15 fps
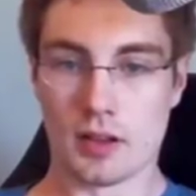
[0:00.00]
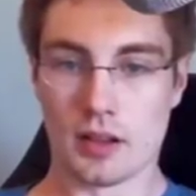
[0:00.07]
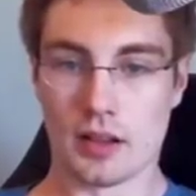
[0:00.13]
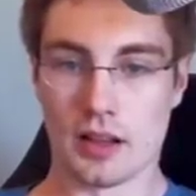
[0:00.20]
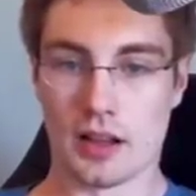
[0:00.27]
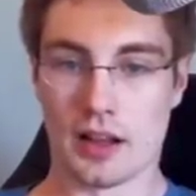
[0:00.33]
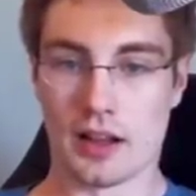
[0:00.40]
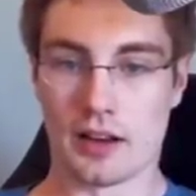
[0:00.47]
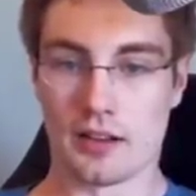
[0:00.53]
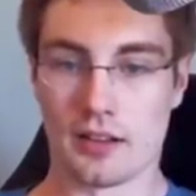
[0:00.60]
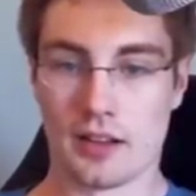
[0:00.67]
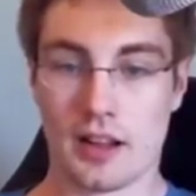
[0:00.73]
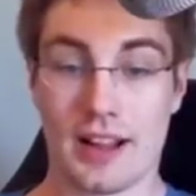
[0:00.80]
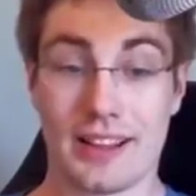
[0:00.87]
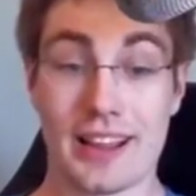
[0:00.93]
God,
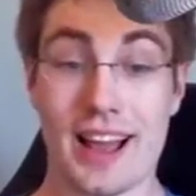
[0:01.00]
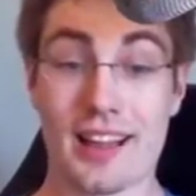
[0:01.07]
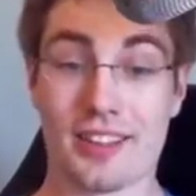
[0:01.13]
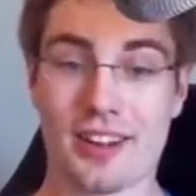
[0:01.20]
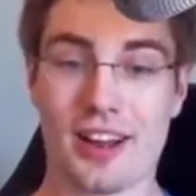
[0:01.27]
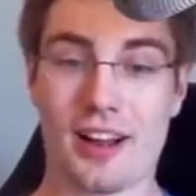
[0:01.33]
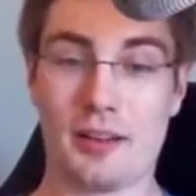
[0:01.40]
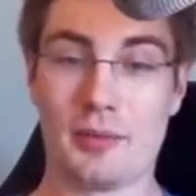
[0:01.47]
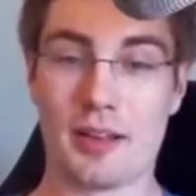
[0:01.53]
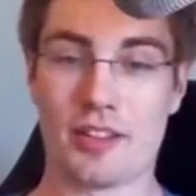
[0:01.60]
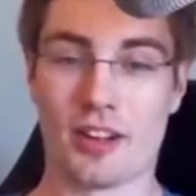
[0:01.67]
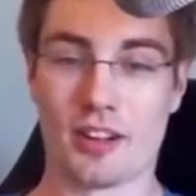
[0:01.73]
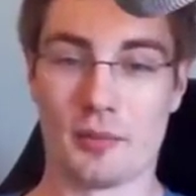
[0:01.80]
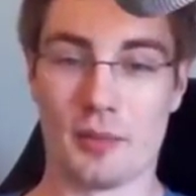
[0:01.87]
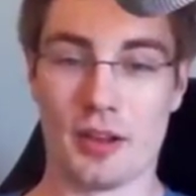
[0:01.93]
that's right. I miss
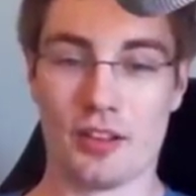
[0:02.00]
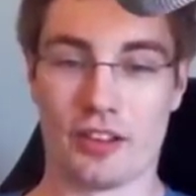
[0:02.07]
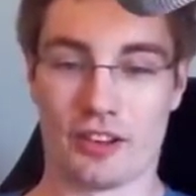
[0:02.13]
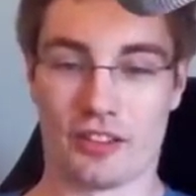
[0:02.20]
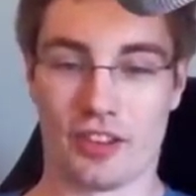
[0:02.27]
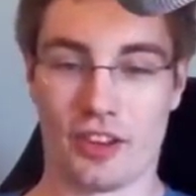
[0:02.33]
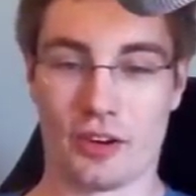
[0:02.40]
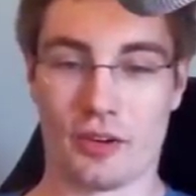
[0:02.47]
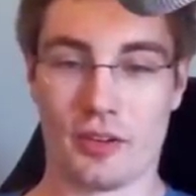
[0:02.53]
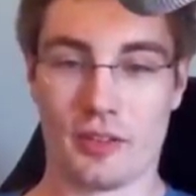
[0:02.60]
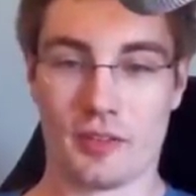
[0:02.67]
all the music too.